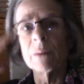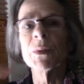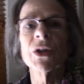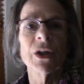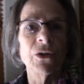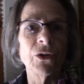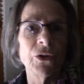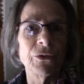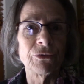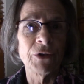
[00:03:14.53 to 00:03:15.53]

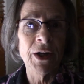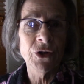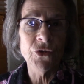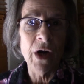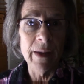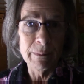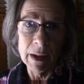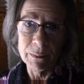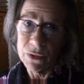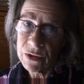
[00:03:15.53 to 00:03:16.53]
particular friend tribe
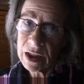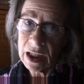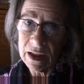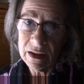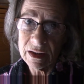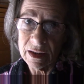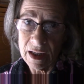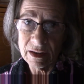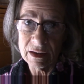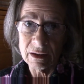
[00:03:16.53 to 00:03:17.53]
member's case,
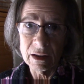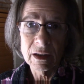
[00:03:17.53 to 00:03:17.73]
yes,